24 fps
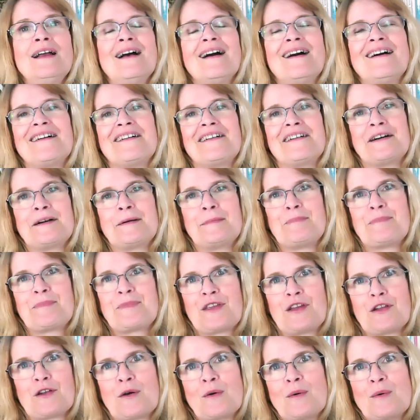
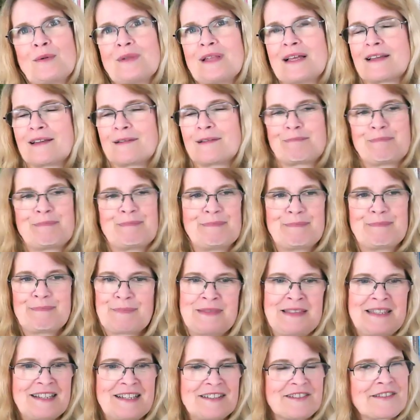you know, like
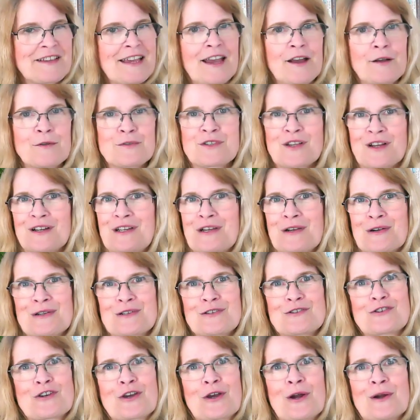discounts on your
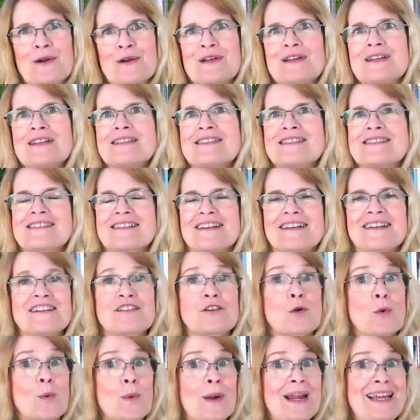insurance,
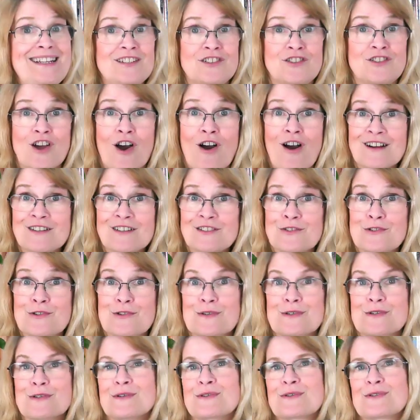great
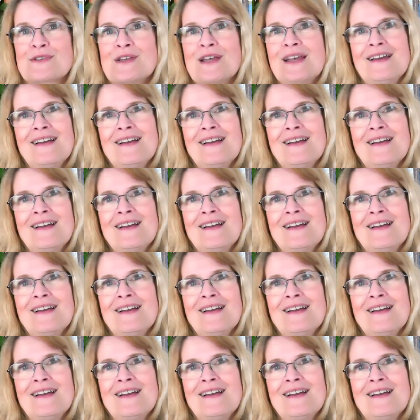doctors,